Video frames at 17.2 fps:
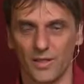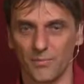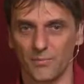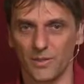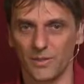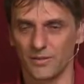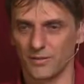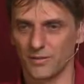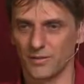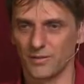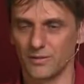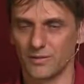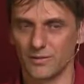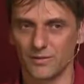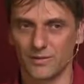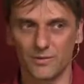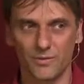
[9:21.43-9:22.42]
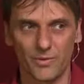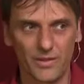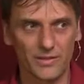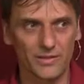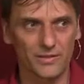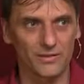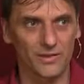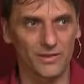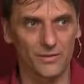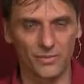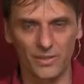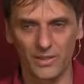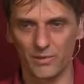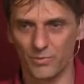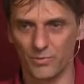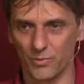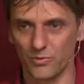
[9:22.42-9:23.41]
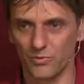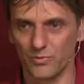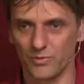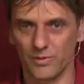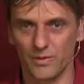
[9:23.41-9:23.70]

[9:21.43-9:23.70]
But uh, in reality, they really move.